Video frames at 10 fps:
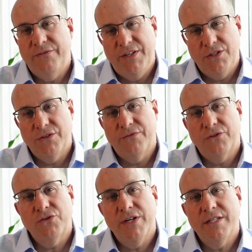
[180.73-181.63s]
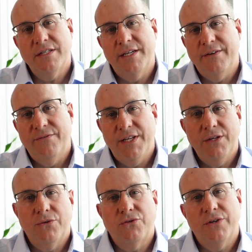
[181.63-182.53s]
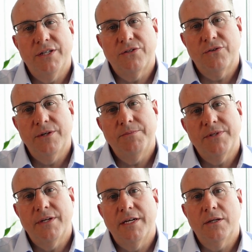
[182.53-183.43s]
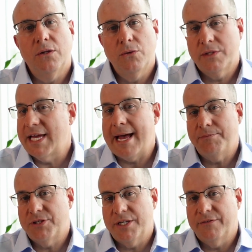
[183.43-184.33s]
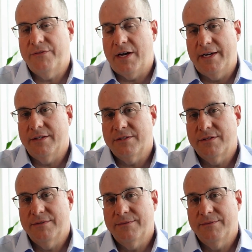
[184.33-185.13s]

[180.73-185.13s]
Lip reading: feature for translating video transcripts and closed captioning files.